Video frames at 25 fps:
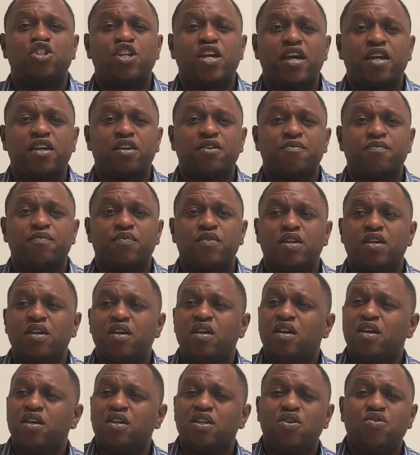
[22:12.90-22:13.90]
you take
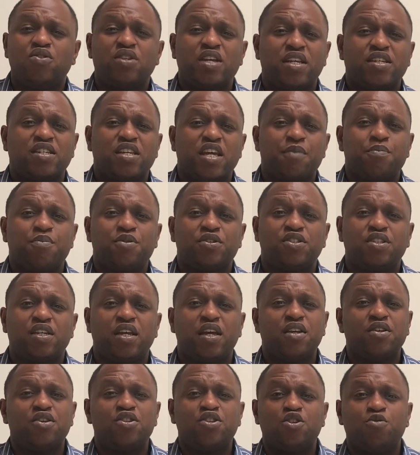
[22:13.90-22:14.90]
10%, you put it
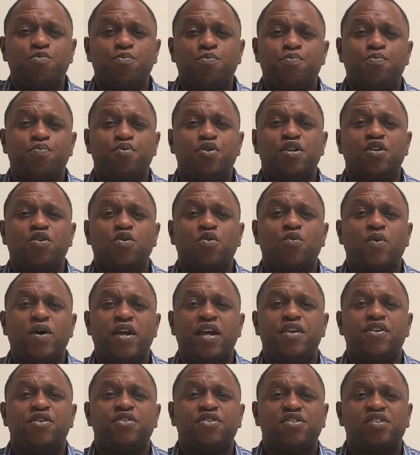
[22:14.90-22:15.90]
away in your savings
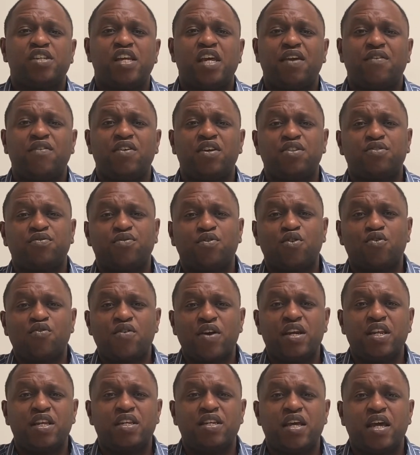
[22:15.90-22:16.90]
for a rainy day,
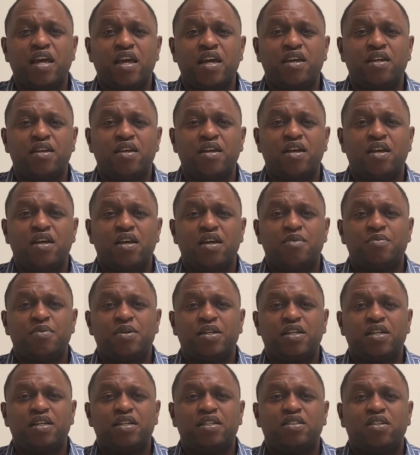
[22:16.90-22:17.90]
because all of
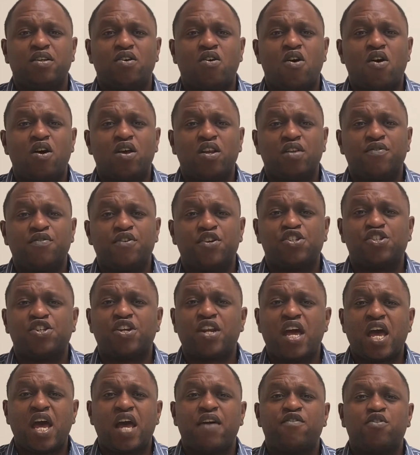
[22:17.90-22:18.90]
us should have
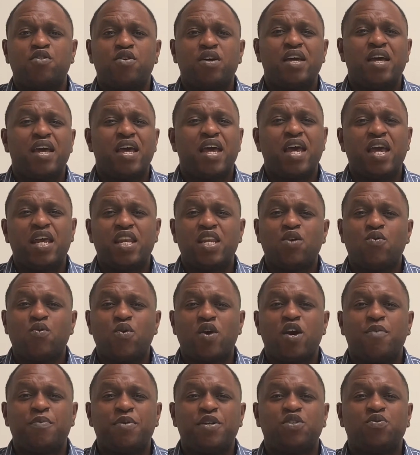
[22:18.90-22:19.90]
anywhere between 3
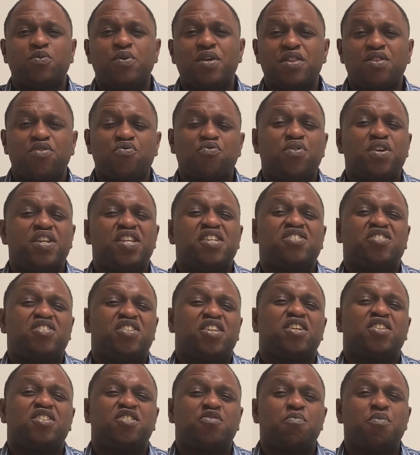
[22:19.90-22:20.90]
to 6 months of
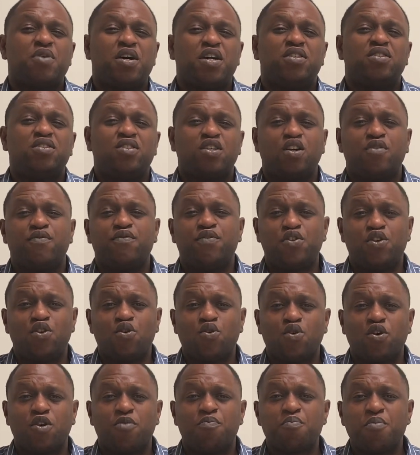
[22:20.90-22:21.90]
your
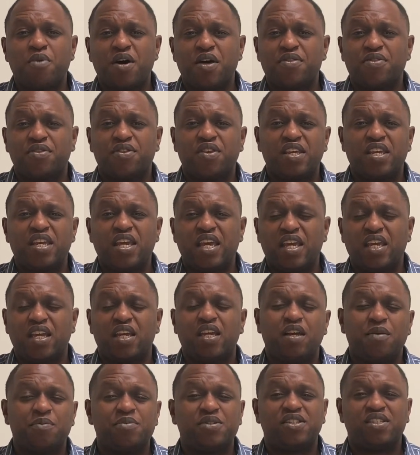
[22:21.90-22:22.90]
monthly income
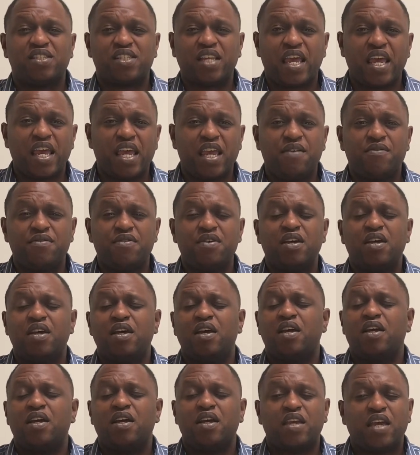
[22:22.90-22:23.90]
saved in case of
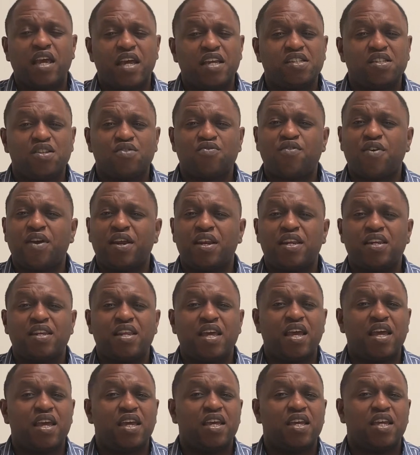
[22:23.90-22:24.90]
rainy day, in case of
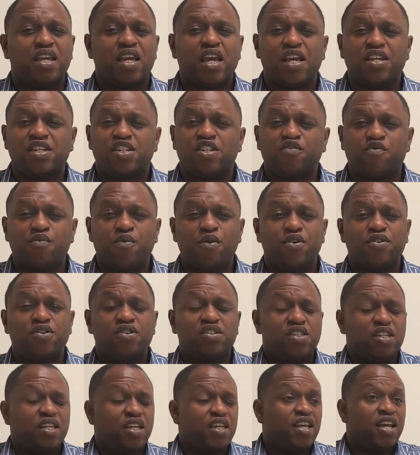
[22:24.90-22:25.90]
emergency, in
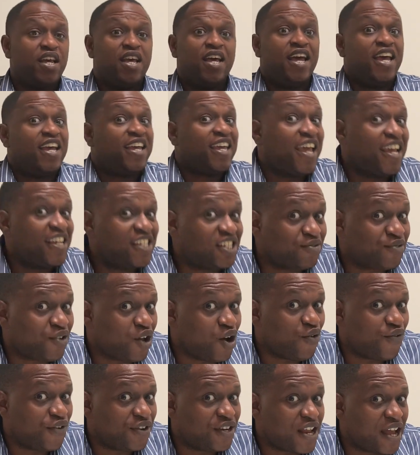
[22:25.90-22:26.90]
case of
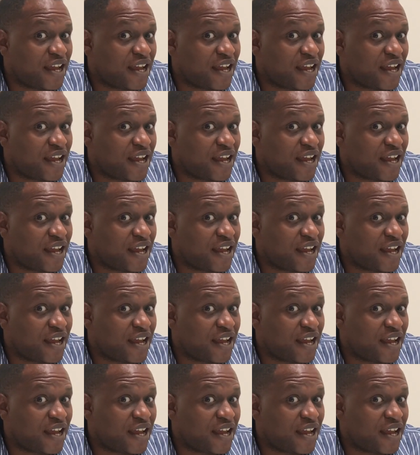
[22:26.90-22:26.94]
COVID-19.